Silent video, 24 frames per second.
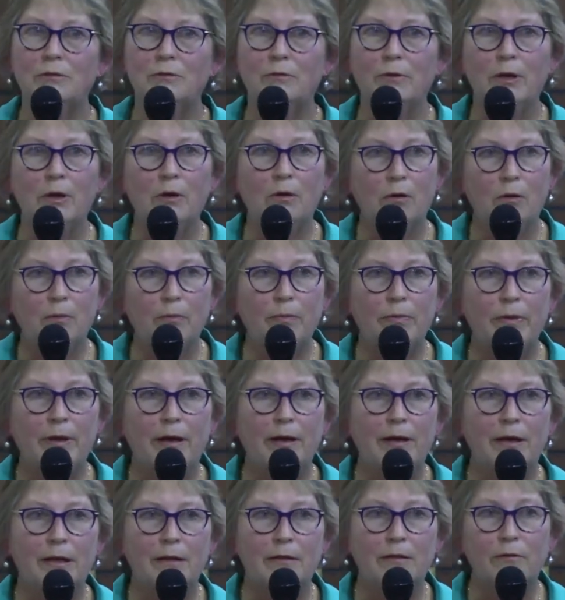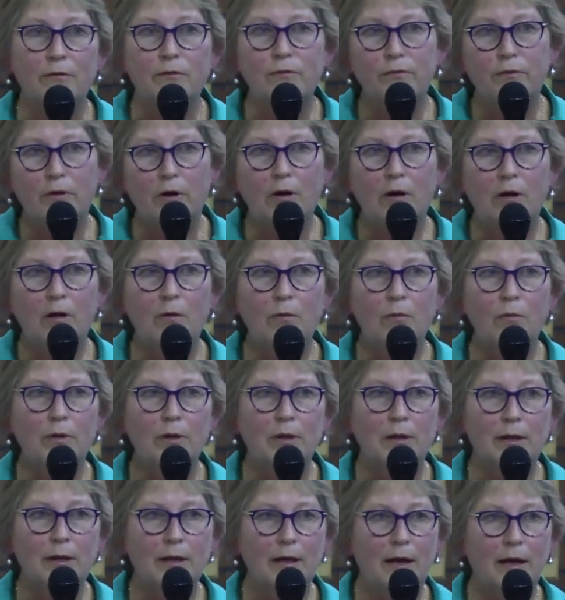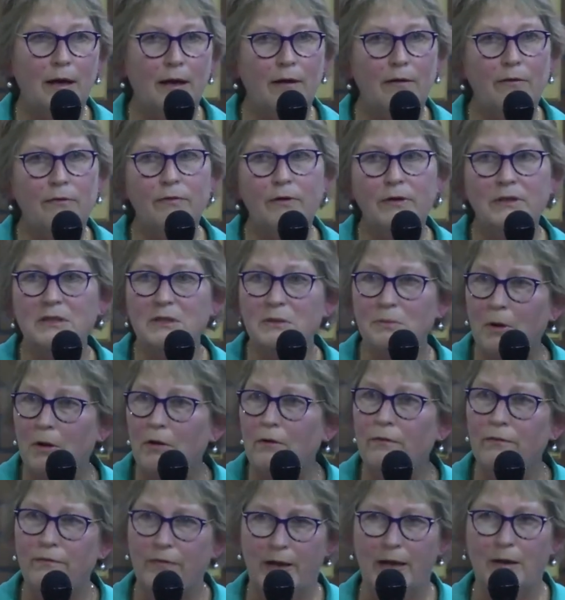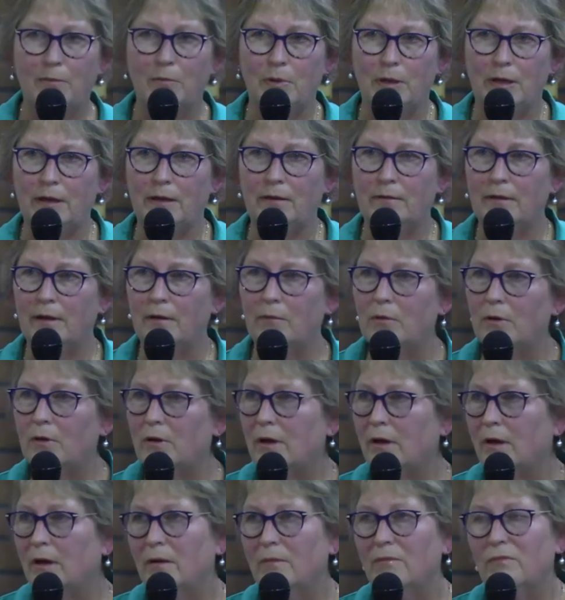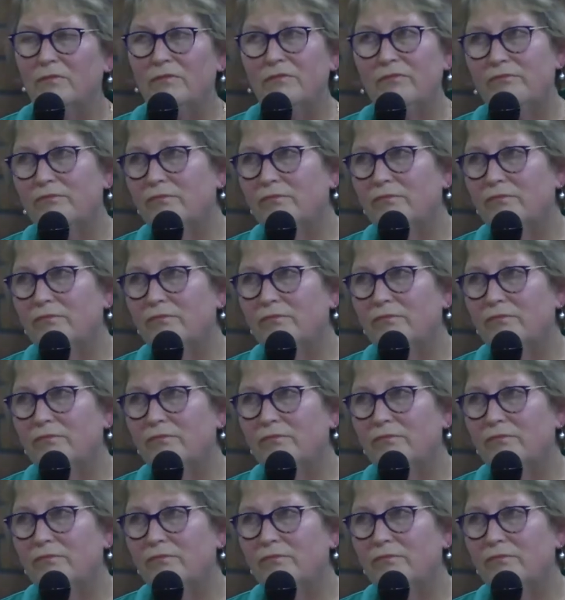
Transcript: We hope that in the fall we'll have a small family that will come